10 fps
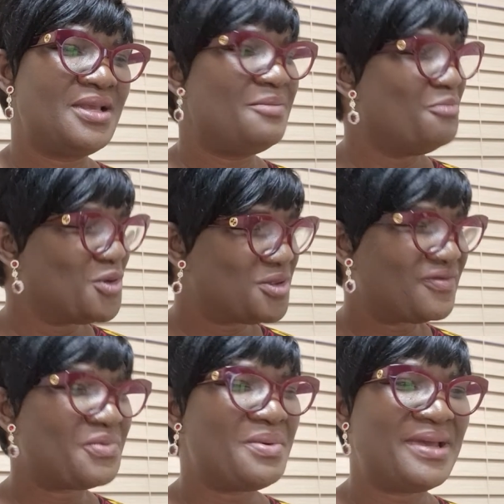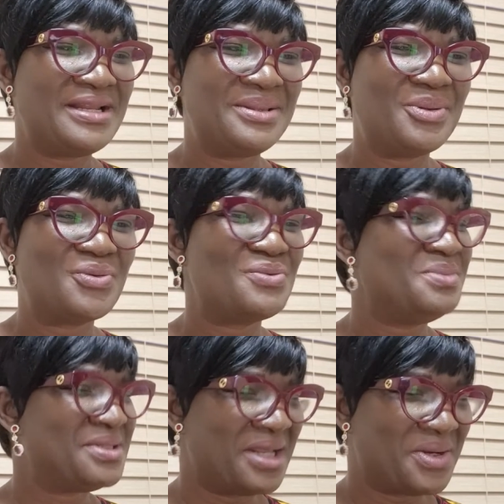Most of the women in the room
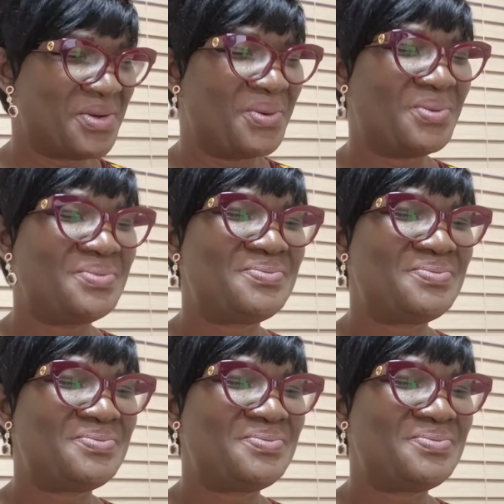said no.